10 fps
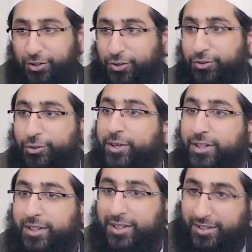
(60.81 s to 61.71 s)
Doctors
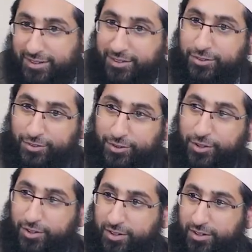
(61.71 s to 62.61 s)
do it, they just
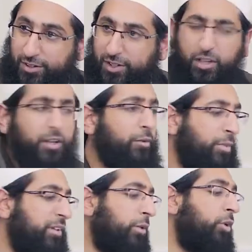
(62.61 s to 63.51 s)
cut.
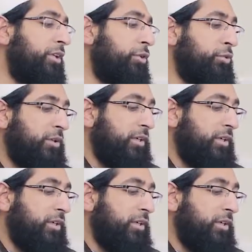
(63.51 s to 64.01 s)
You know, basically what they